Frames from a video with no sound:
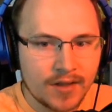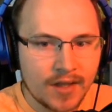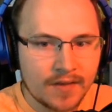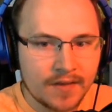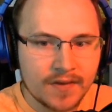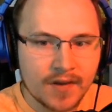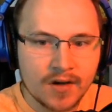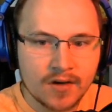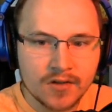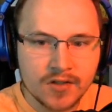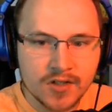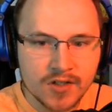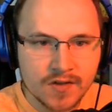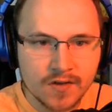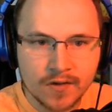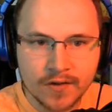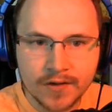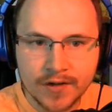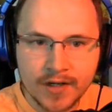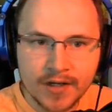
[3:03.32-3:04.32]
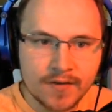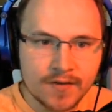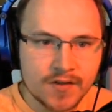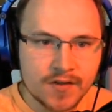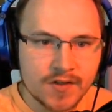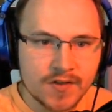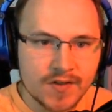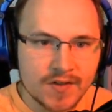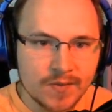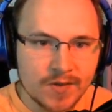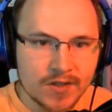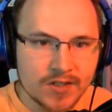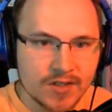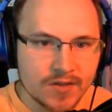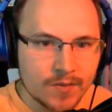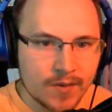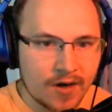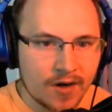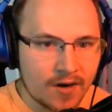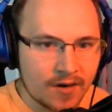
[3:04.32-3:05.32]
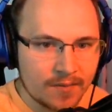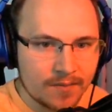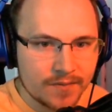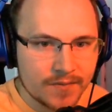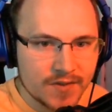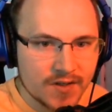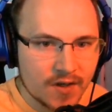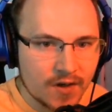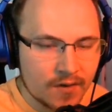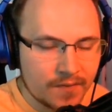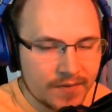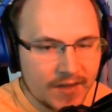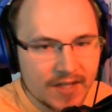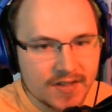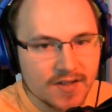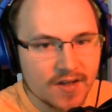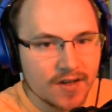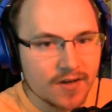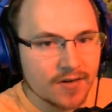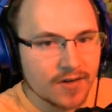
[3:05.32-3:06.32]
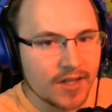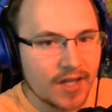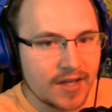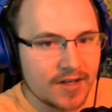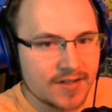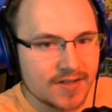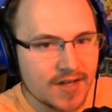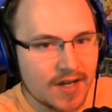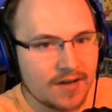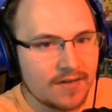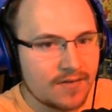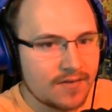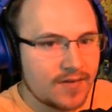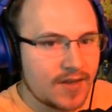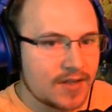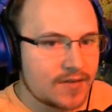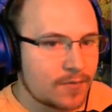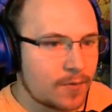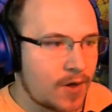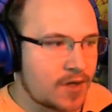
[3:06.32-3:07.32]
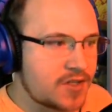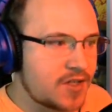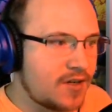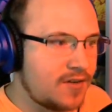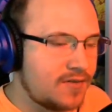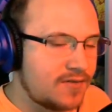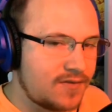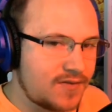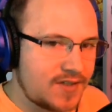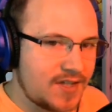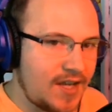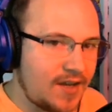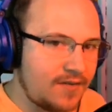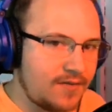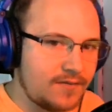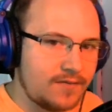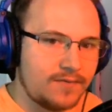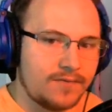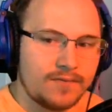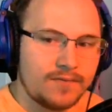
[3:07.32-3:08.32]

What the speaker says: that they're just learning just as much as we are. So that's all I really had to say. Thanks for watching. See ya.